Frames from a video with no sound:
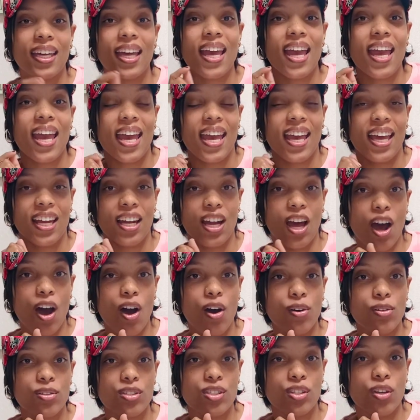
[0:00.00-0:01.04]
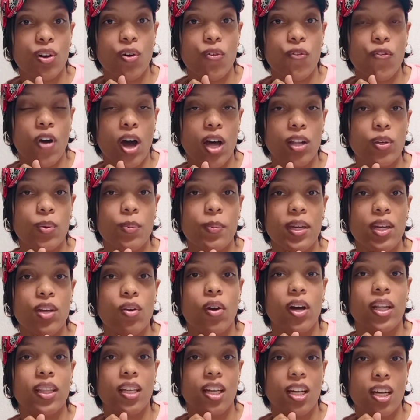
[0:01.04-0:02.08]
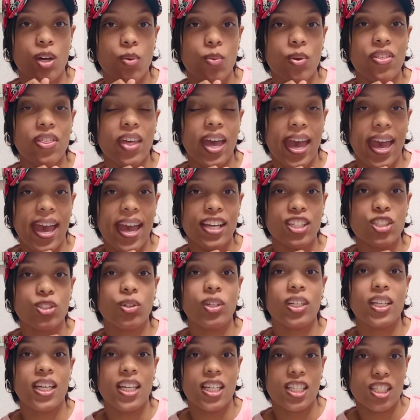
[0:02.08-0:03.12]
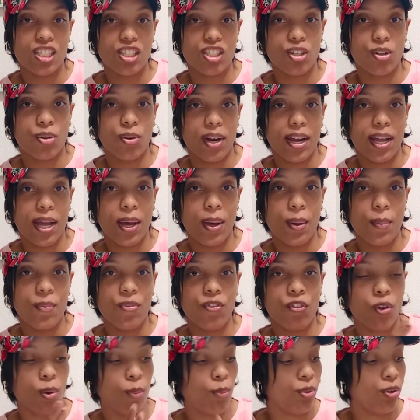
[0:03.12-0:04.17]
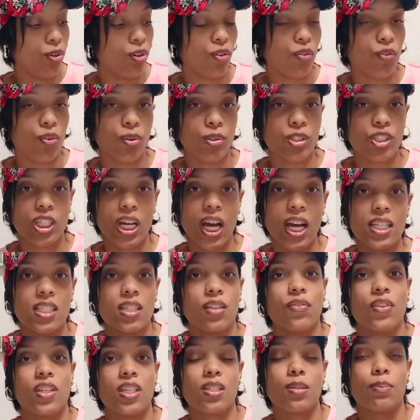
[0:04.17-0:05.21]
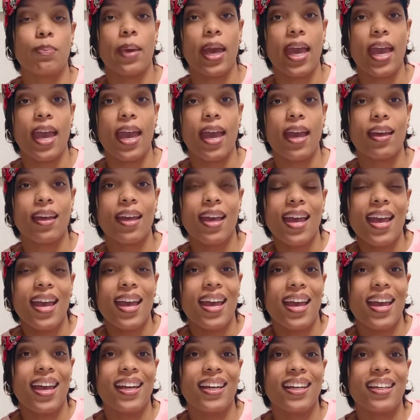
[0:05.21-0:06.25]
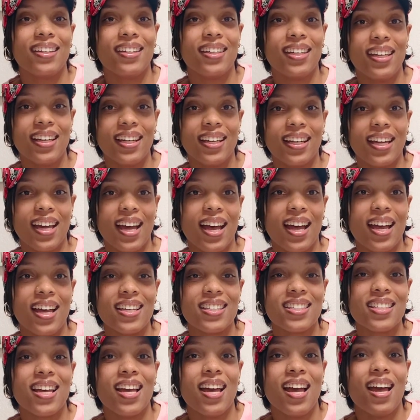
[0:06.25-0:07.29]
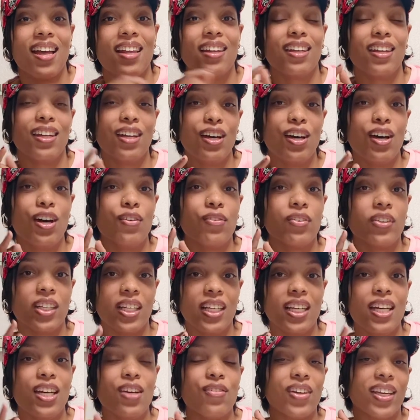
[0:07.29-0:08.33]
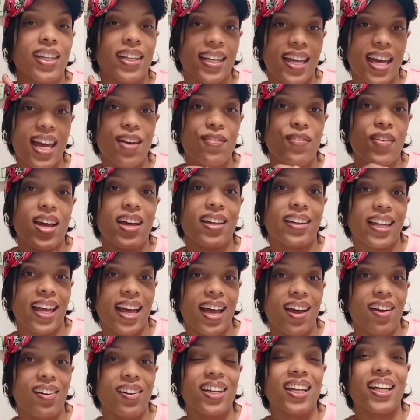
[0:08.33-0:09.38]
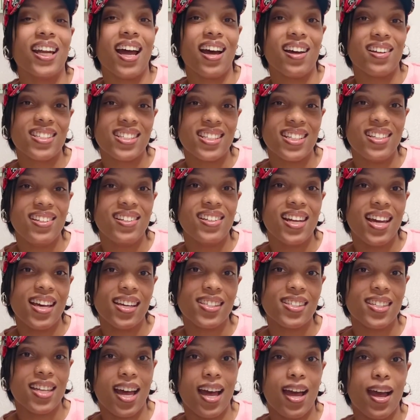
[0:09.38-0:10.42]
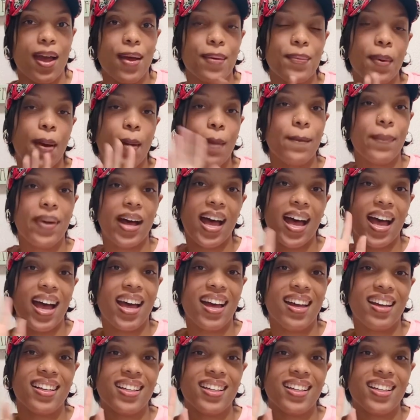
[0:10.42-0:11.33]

and also follow me on Luggin with Ash on Instagram for beautiful shots of this bag. And again, guys, love, live, and laugh out loud. And I'll see you next time. Bye.